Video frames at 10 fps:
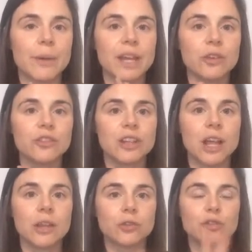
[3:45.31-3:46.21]
We're going to
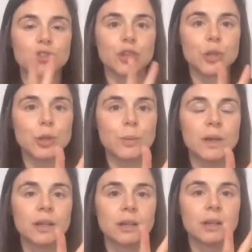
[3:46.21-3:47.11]
learn 2
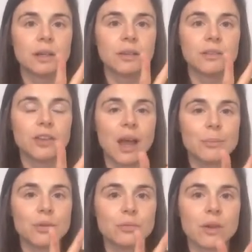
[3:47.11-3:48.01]

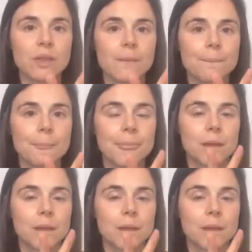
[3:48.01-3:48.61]
types of rhythm